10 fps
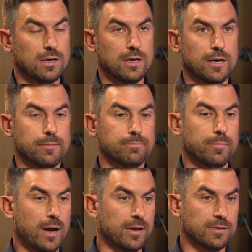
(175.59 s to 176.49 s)

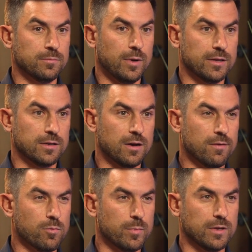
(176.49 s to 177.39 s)
by the
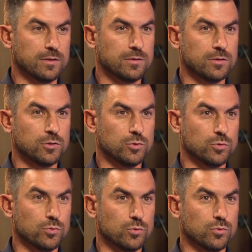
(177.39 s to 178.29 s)
government
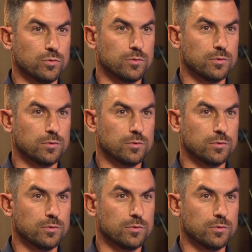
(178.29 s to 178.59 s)
to